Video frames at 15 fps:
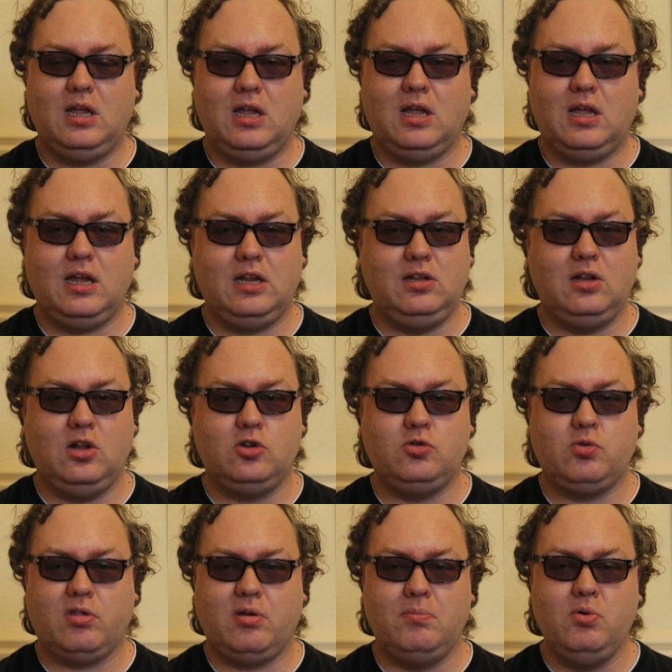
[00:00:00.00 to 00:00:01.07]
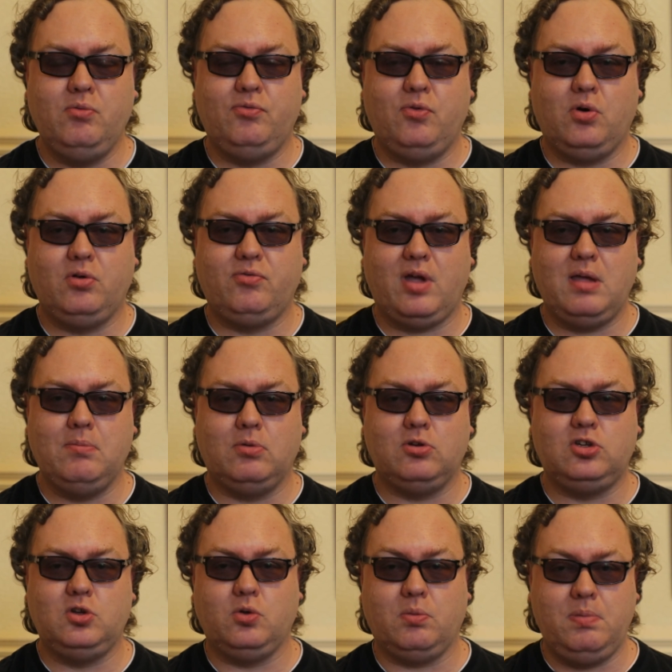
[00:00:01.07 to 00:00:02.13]
Uh, it looks like I've moved forward very much
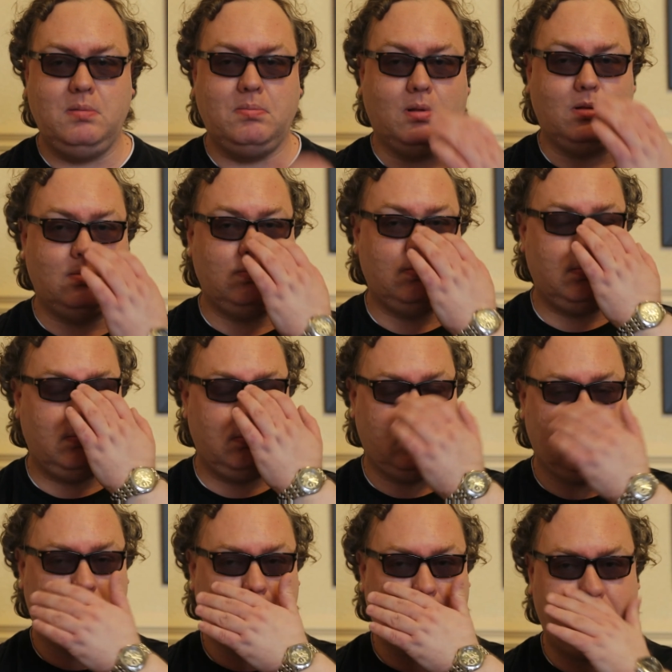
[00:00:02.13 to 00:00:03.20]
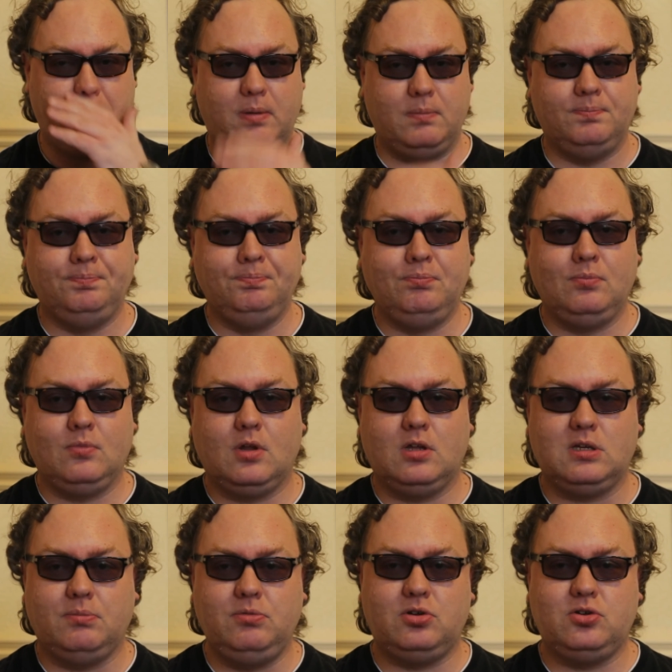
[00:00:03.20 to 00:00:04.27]
to other people, okay? Because
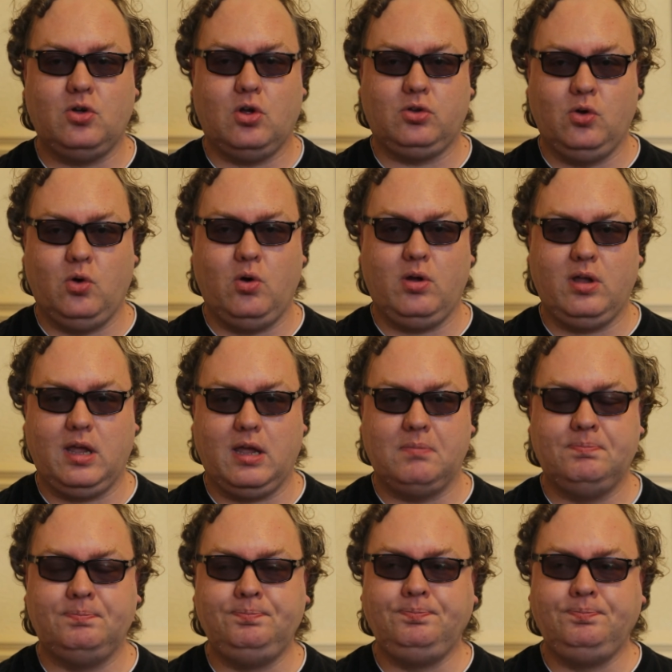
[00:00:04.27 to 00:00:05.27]
I'm just sort of talking here.